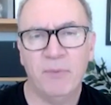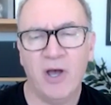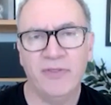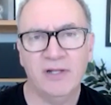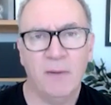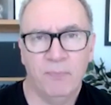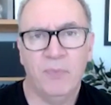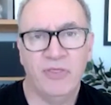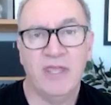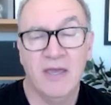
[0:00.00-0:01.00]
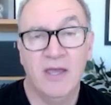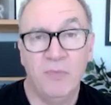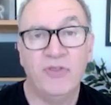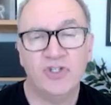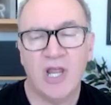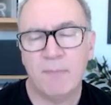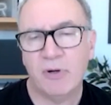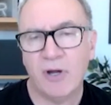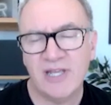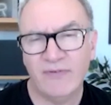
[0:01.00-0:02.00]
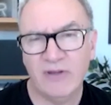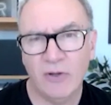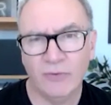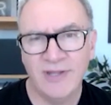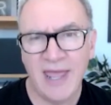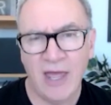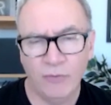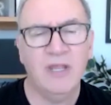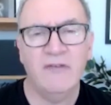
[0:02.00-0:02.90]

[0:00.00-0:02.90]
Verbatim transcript: buy the club with the share price having gone down,